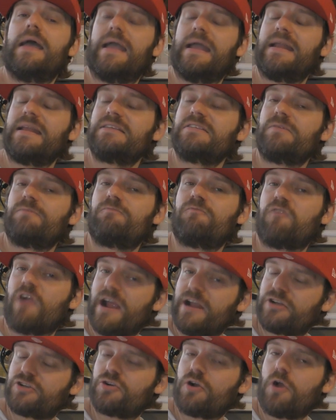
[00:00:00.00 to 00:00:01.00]
It is a
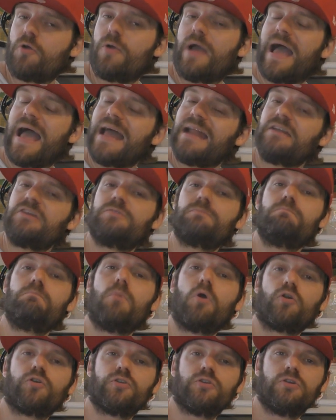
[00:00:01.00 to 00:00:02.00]
retro and
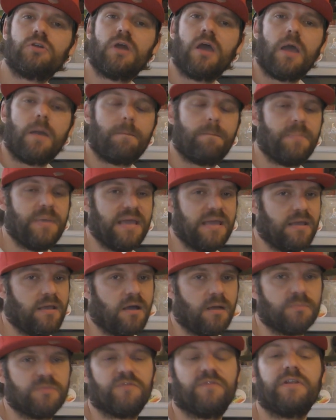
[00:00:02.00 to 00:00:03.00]
modern
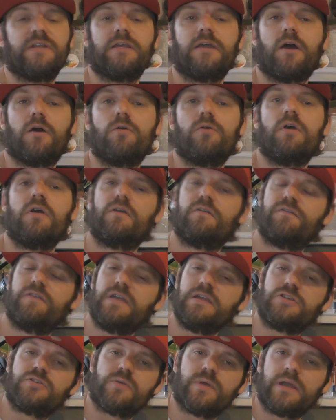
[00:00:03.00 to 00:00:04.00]
pickups video
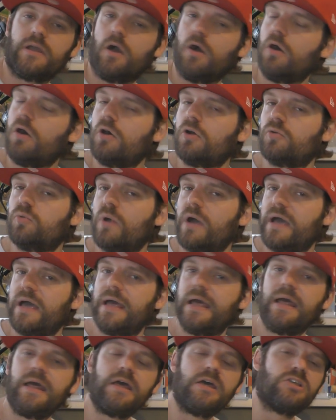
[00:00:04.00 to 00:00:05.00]
featuring
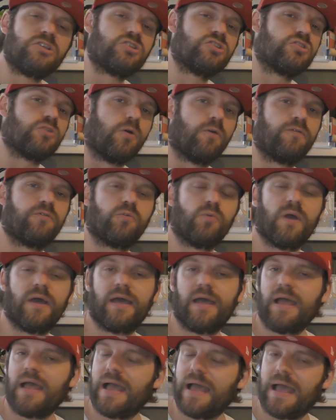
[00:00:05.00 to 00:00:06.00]
hardware,
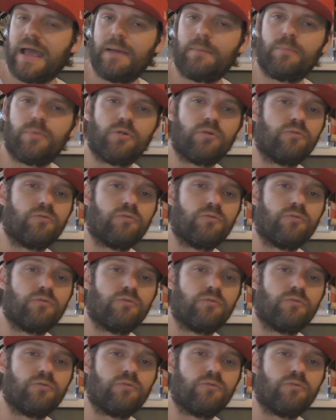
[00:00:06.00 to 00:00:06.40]
software and